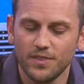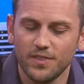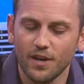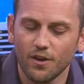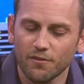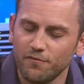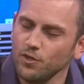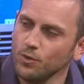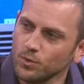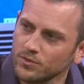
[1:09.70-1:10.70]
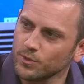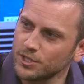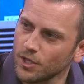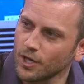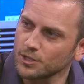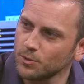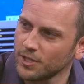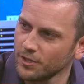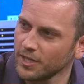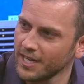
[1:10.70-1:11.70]
there are few rechargeable
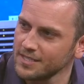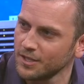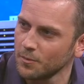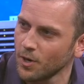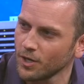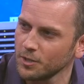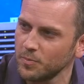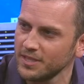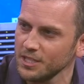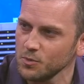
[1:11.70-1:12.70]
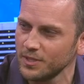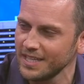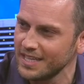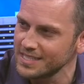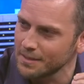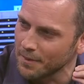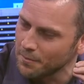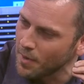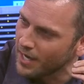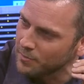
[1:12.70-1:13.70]
hearing aids on the market, but this one is, in
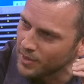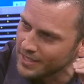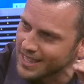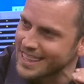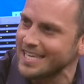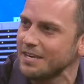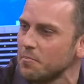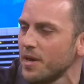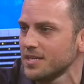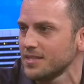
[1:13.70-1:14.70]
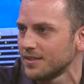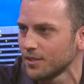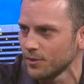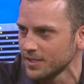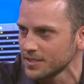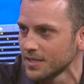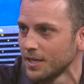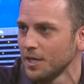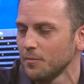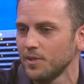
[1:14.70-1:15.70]
my opinion, the best that there is
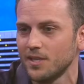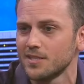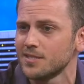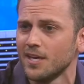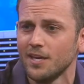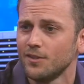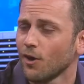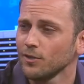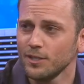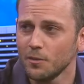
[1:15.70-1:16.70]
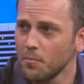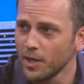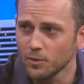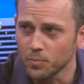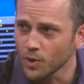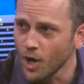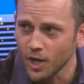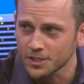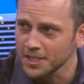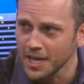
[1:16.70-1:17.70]
because there aren't little metal
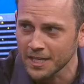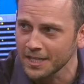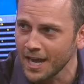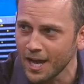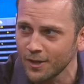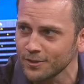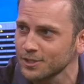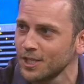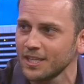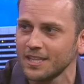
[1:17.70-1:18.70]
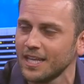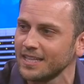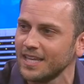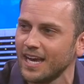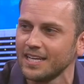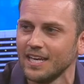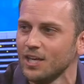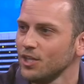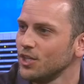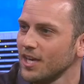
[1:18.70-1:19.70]
prongs hanging out. There's nothing like that.
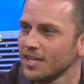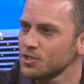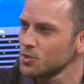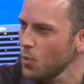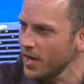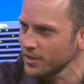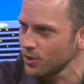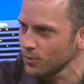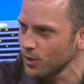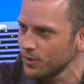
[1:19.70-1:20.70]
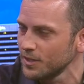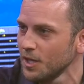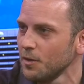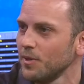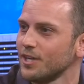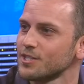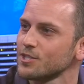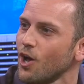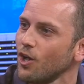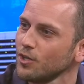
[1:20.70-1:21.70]
You can't sweat and corrode it because it's
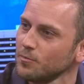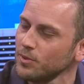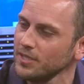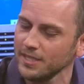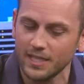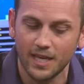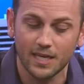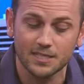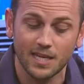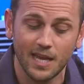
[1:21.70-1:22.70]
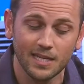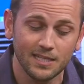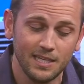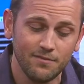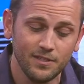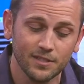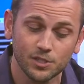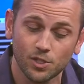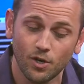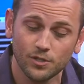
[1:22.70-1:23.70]
all completely encased. And even in the
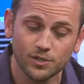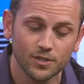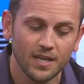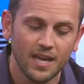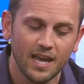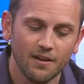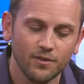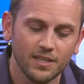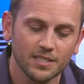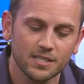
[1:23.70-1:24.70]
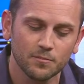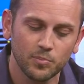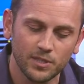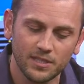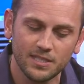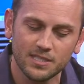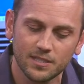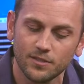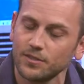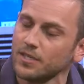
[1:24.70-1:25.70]
charger, everything's completely
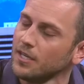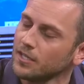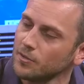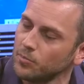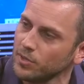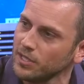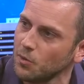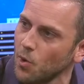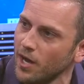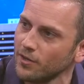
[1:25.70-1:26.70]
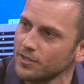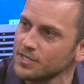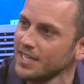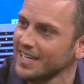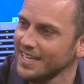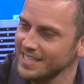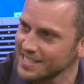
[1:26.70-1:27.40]
sealed, completely wireless, it's